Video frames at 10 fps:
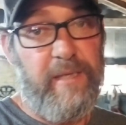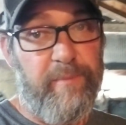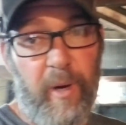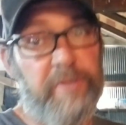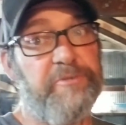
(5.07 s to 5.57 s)

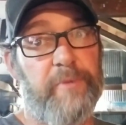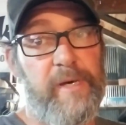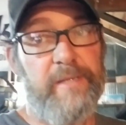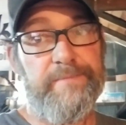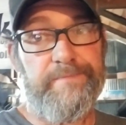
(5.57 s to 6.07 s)
parts
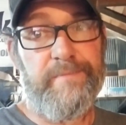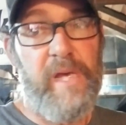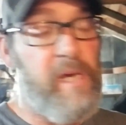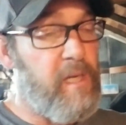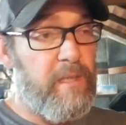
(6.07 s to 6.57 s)
run.
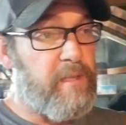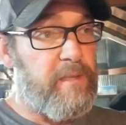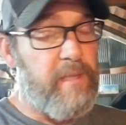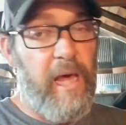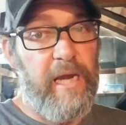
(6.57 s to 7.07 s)

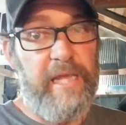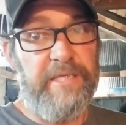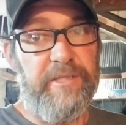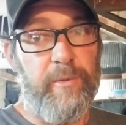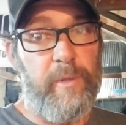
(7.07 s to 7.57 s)
Not an
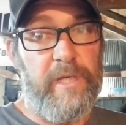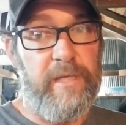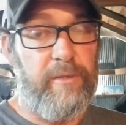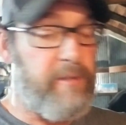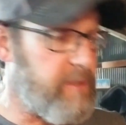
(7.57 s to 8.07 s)
easy one
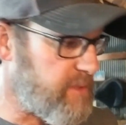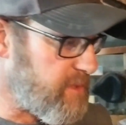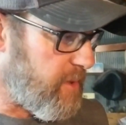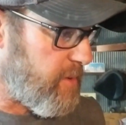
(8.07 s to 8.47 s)
either. So